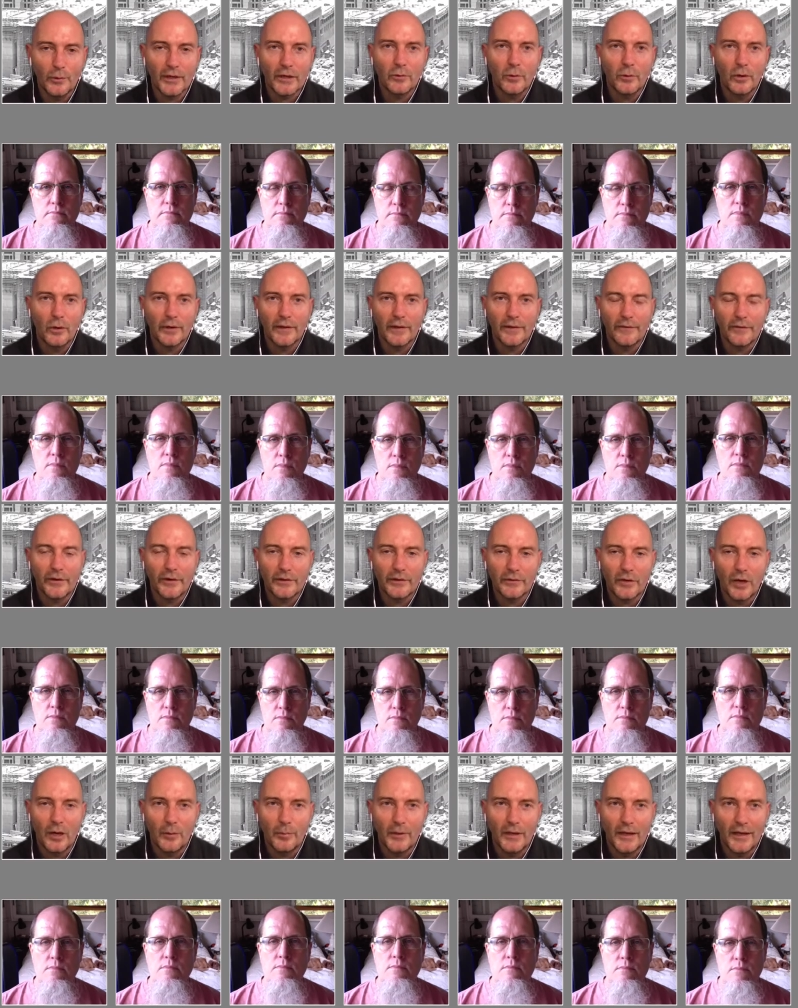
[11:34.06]
Speaker 1: quote at the very
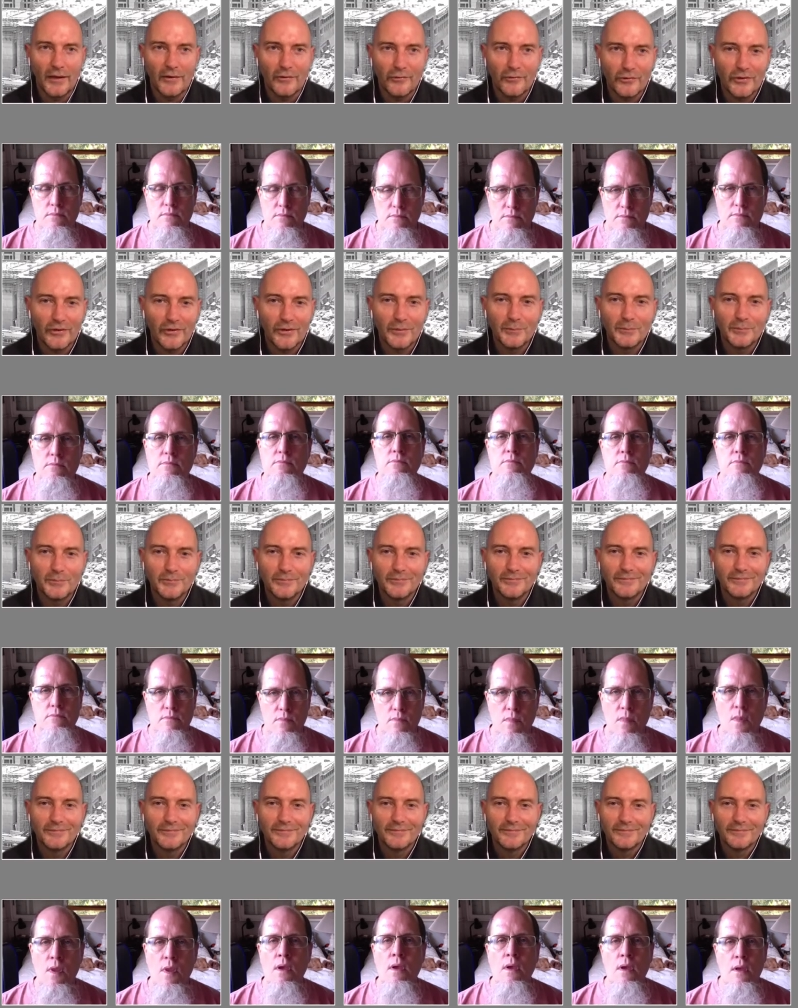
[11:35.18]
top left.
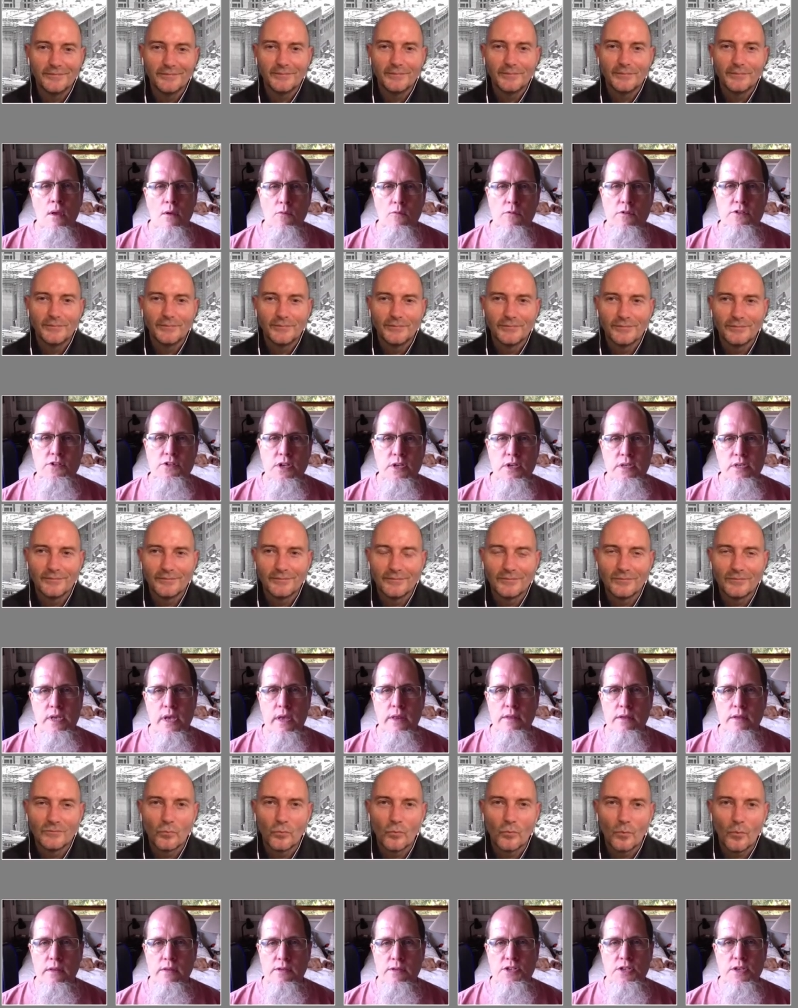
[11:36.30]
Speaker 2: Well, she
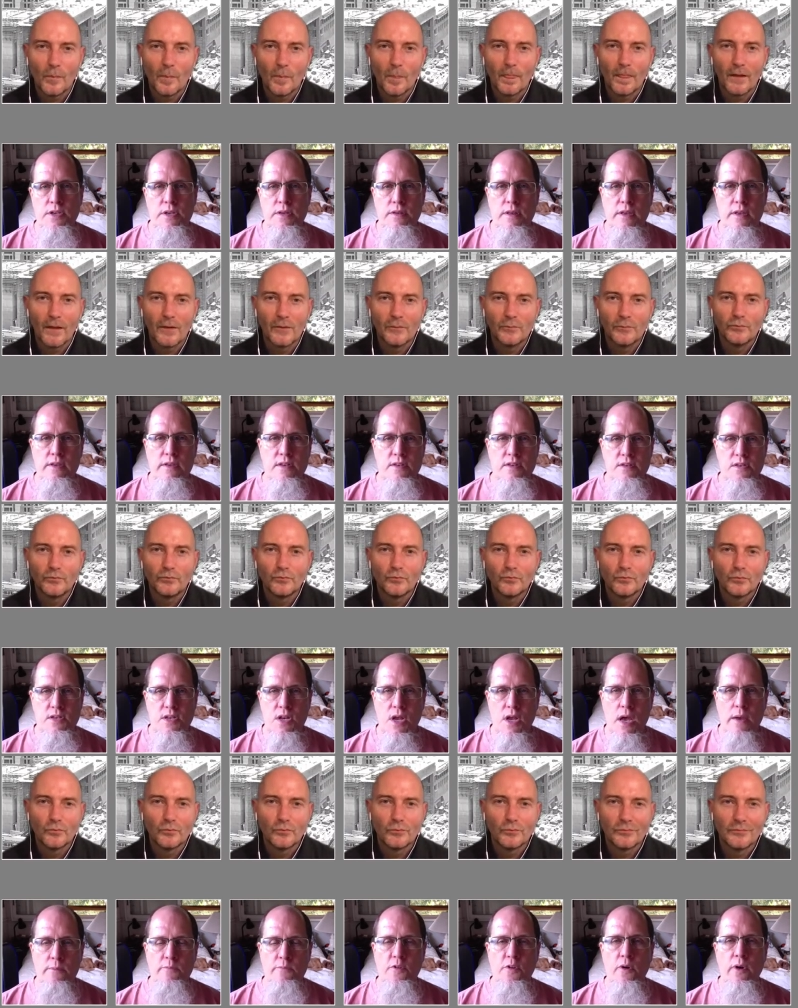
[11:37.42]
said that she thinks it's
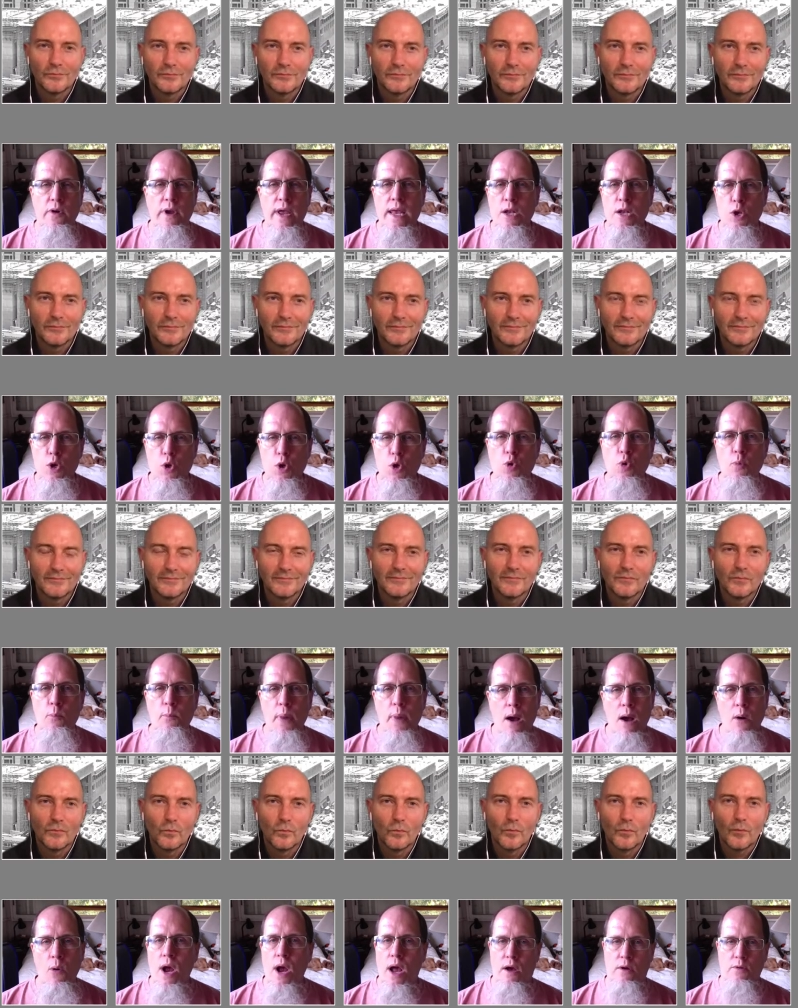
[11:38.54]
time for a new
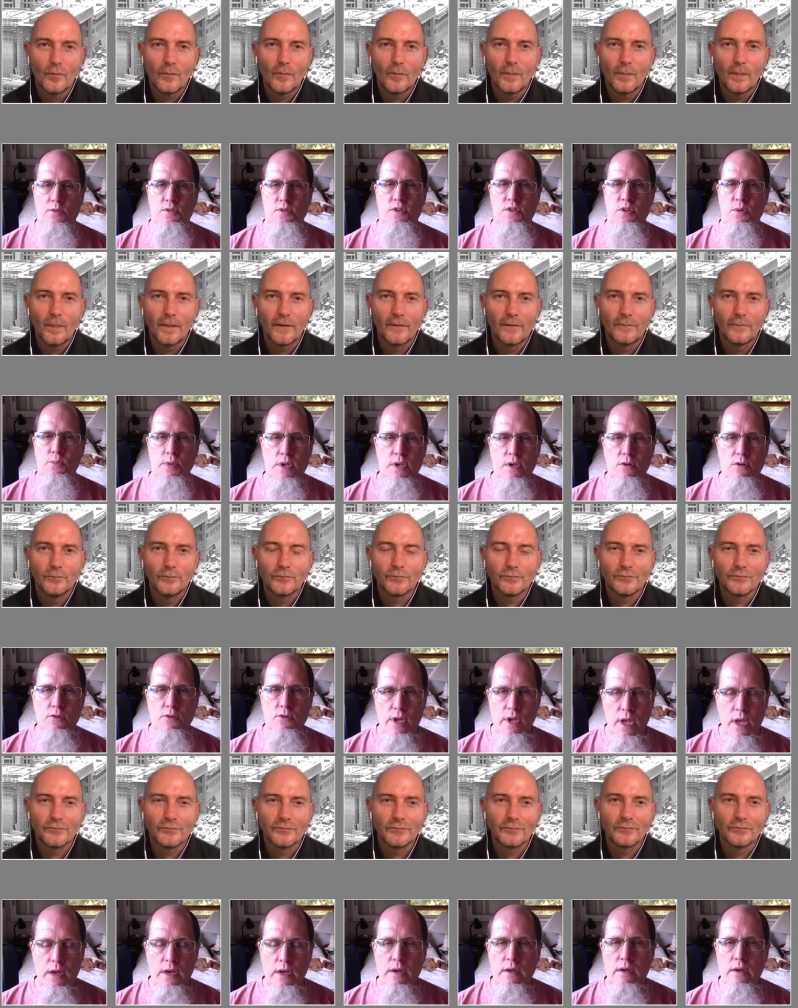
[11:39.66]
Bauhaus to be
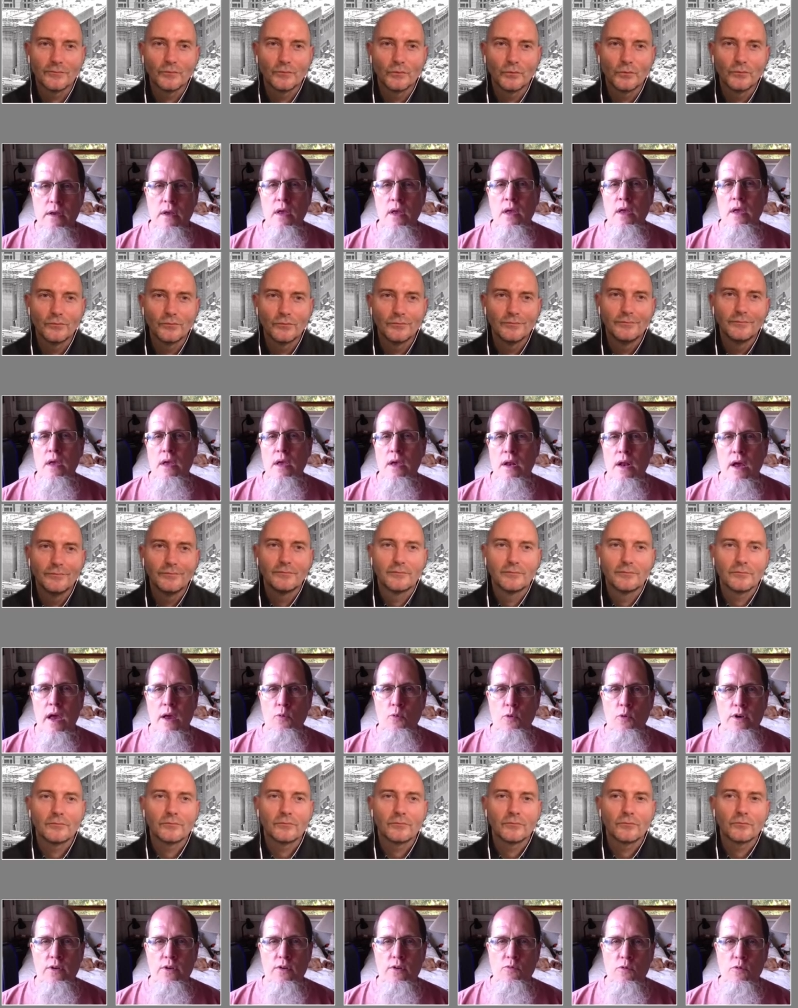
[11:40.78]
created. And I
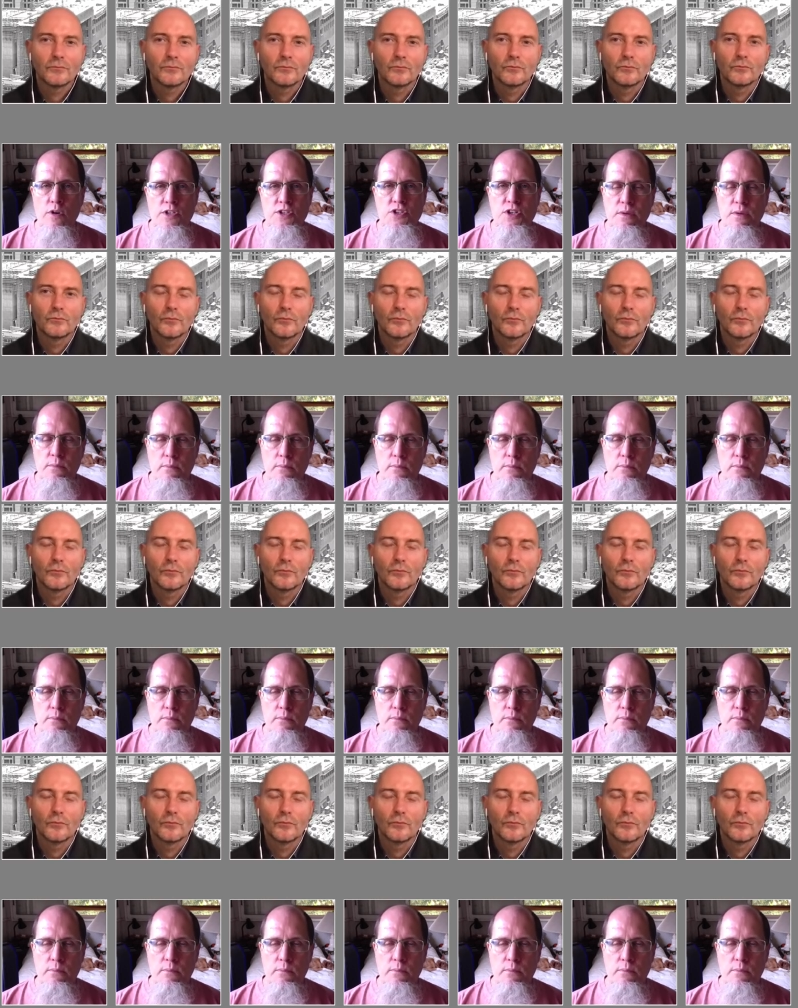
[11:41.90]
wondered what she